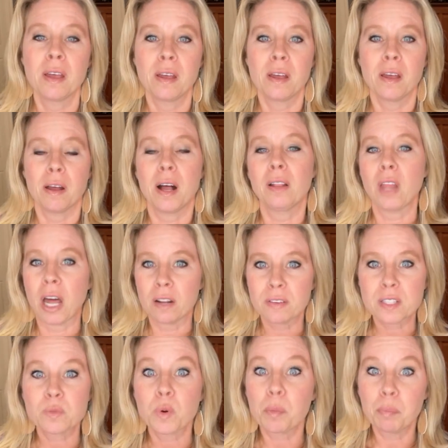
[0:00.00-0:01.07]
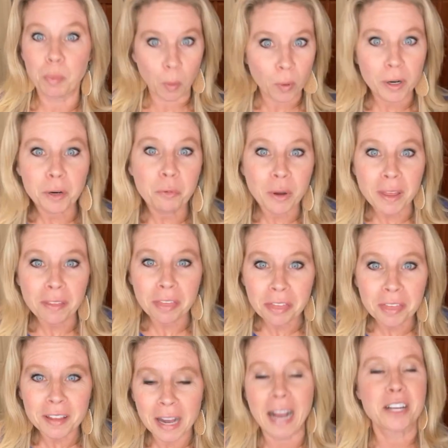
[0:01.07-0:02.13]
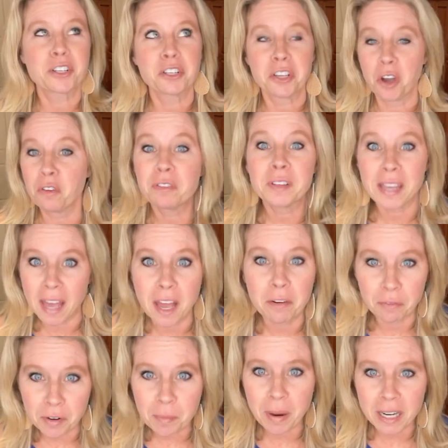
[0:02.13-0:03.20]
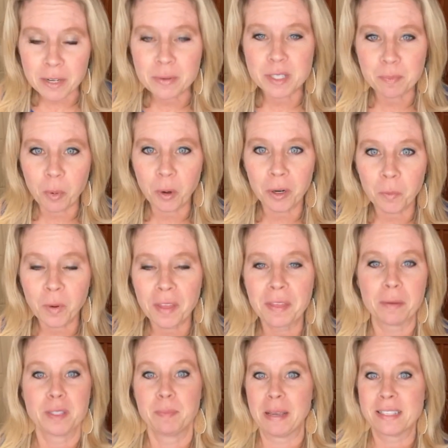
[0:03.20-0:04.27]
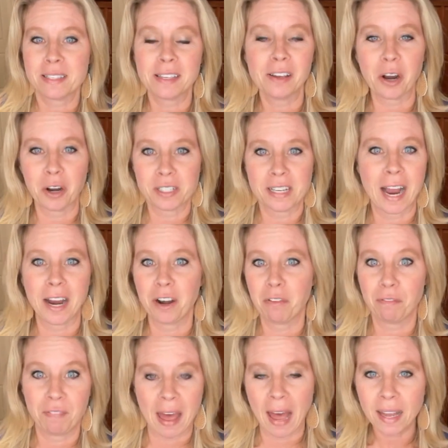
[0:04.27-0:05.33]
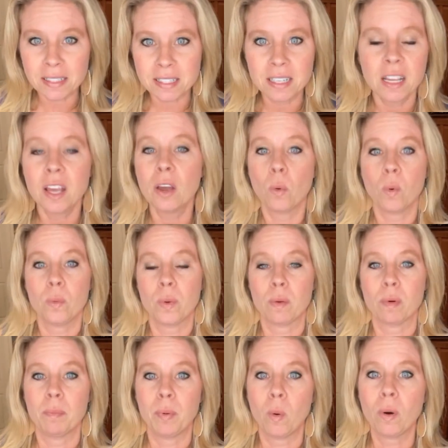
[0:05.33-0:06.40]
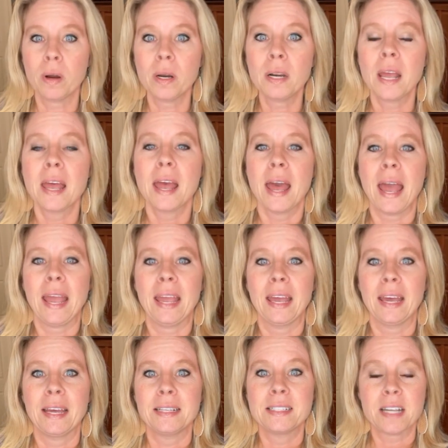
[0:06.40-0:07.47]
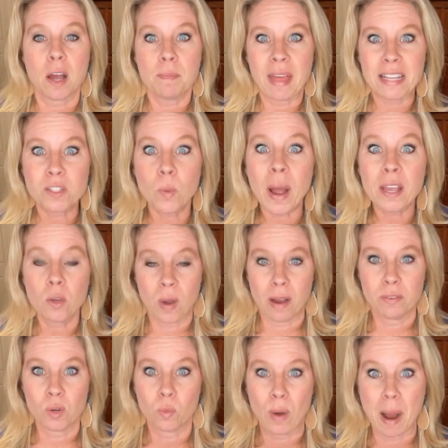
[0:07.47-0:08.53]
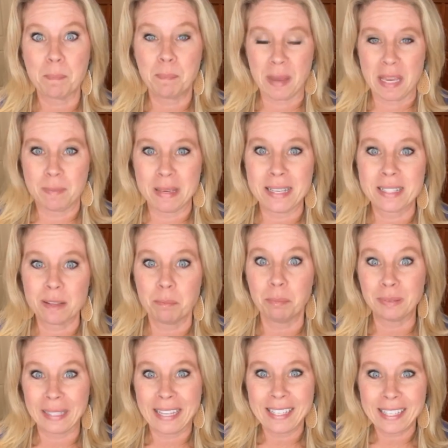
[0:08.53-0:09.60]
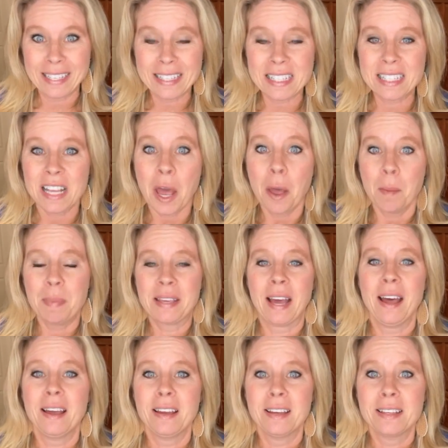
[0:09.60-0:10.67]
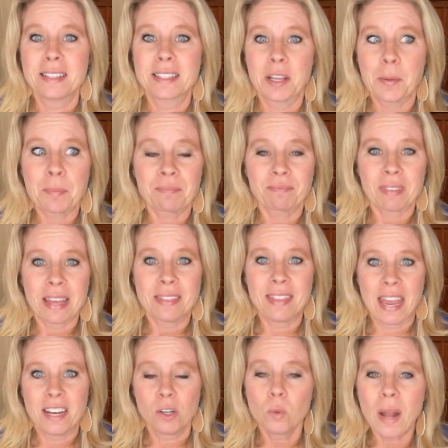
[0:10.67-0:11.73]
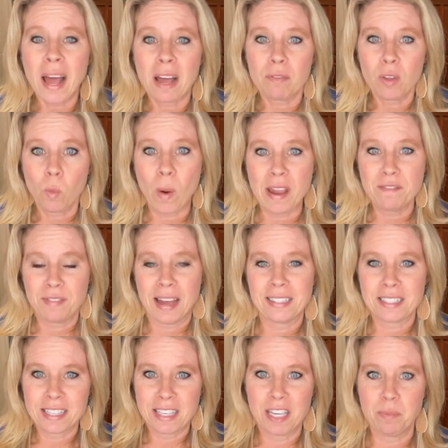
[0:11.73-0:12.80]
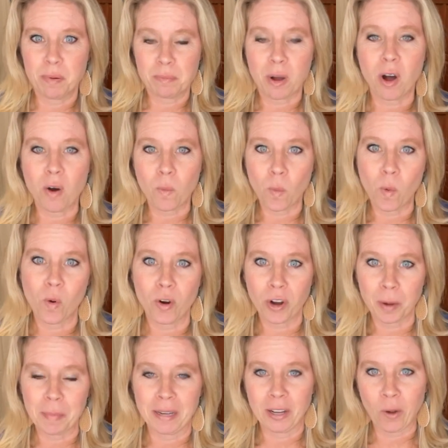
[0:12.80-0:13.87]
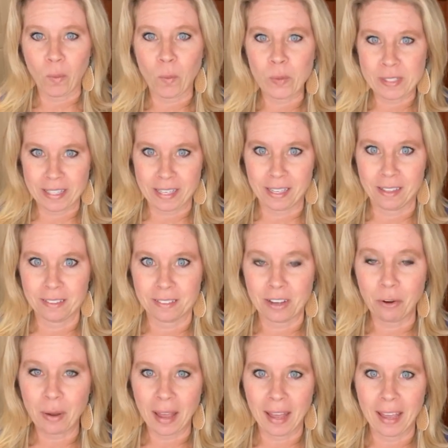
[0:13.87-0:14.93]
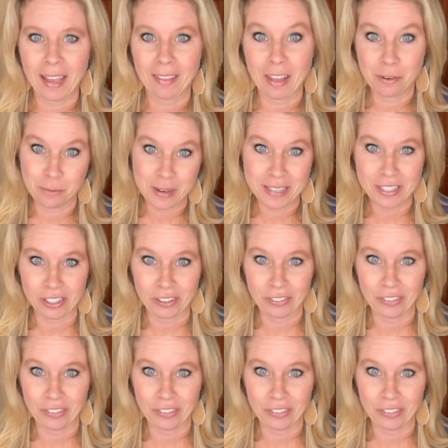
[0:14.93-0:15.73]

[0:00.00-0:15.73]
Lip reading: a lot of us were born with. Actually, hopefully everybody was born with. That was basically our entire fat when we were born. And that's why you have to wrap babies in blankets, because they don't have the white fat to keep them all warm and cozy, okay, like we do.